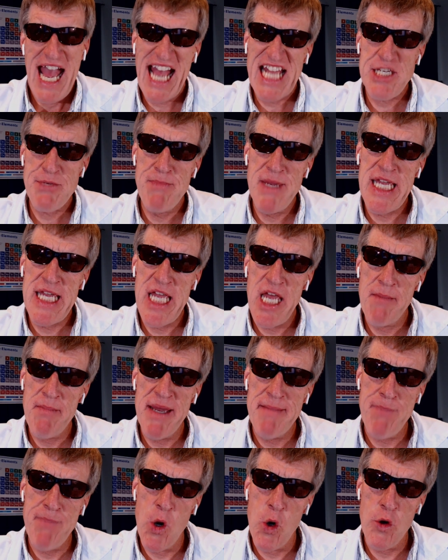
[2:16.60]
Hassium,
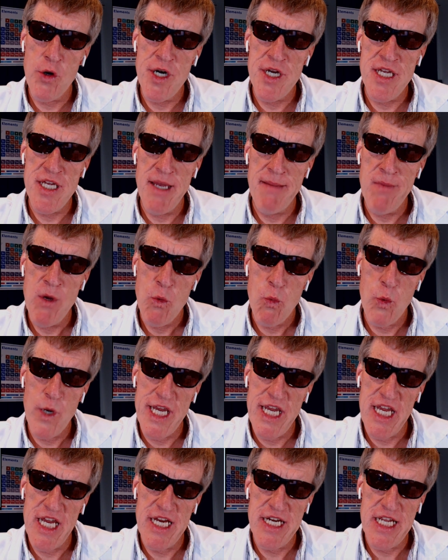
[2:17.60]
and Borium.
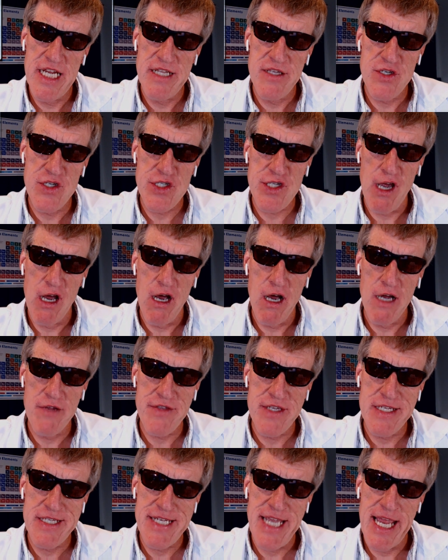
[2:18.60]
We didn't
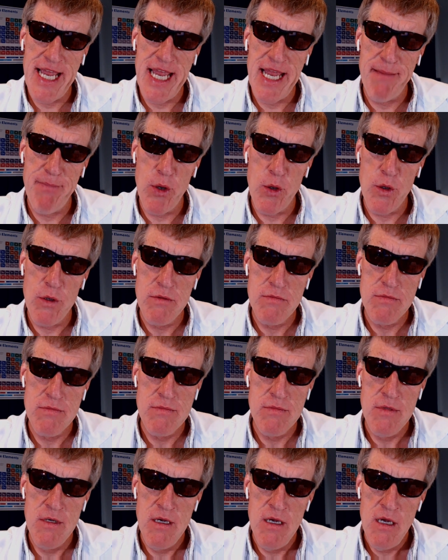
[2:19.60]
start the table.
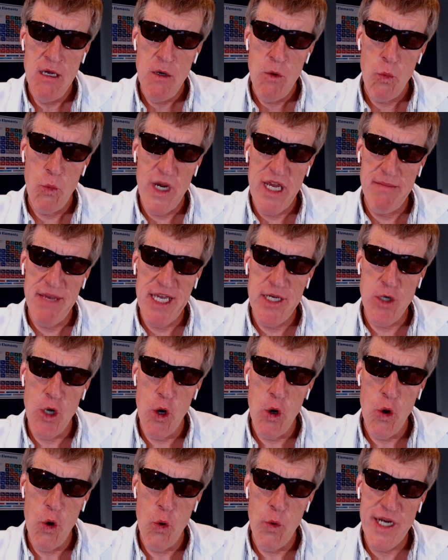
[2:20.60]
We've been
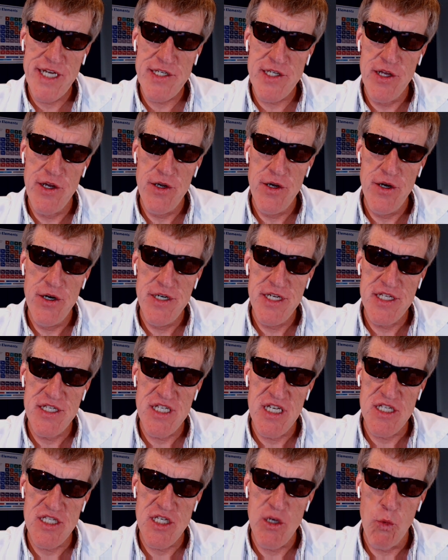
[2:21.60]
always learning
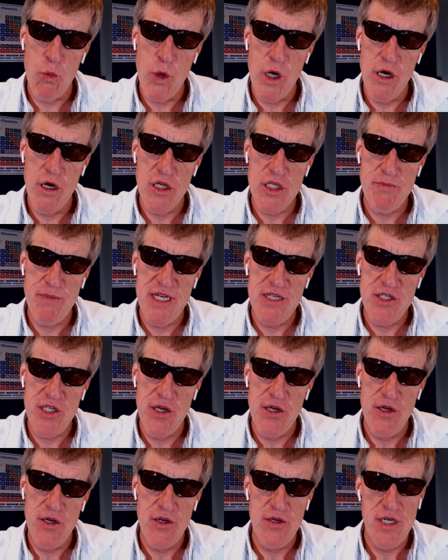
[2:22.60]
since the world's been
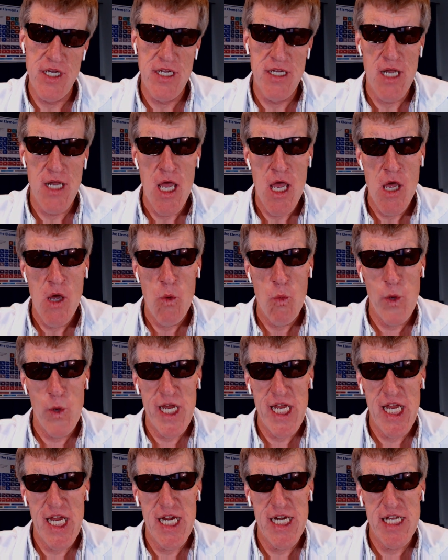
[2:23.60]
turning.
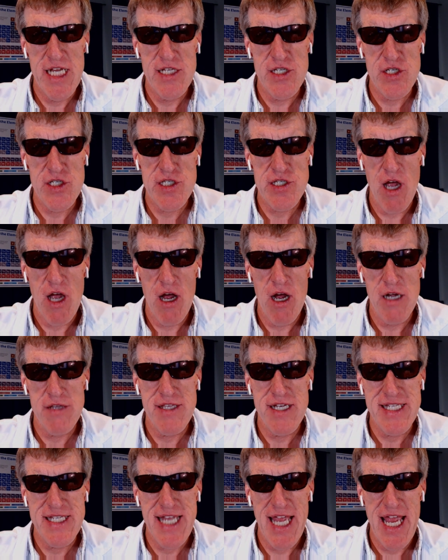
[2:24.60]
We didn't
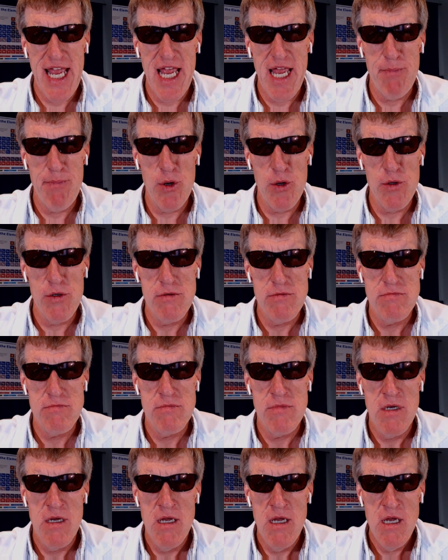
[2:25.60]
start the table.
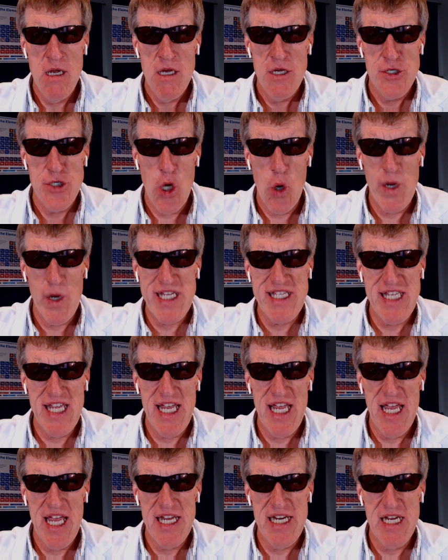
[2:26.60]
No, we
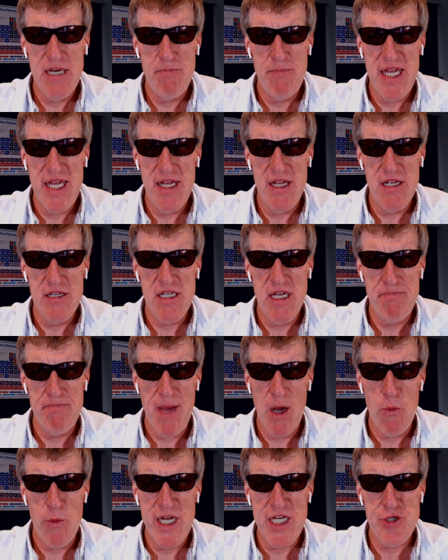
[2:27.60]
didn't build
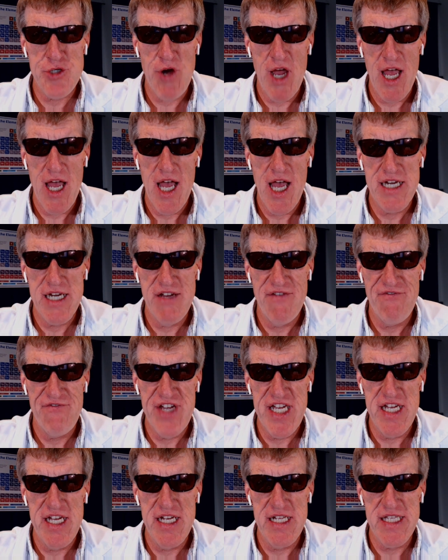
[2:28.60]
it, but we tried to
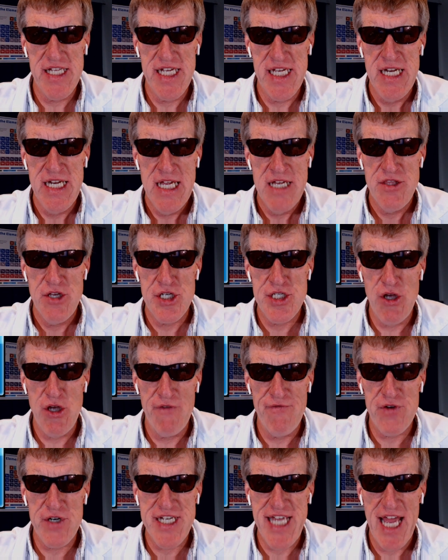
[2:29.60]
fill it. There's sulfur,